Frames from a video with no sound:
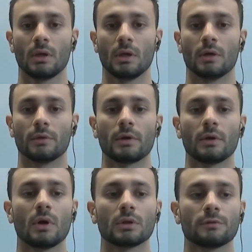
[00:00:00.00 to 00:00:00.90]
There are a
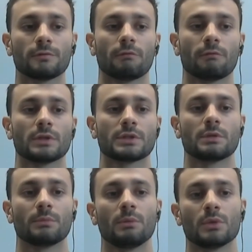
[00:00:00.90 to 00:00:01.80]
lot of file
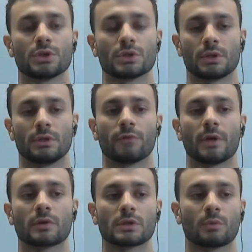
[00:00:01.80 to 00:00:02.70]
system images in
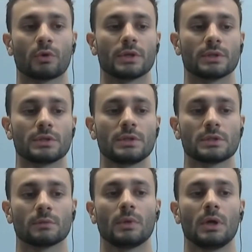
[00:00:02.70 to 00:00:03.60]
Verix operating
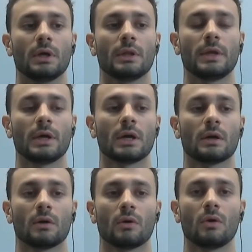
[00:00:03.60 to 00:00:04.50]
system. They are
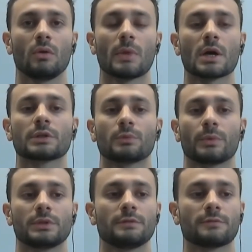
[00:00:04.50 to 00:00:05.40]
all marked
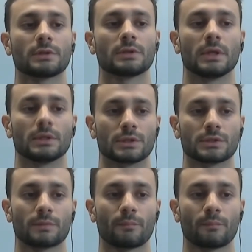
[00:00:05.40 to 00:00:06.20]
with different letters.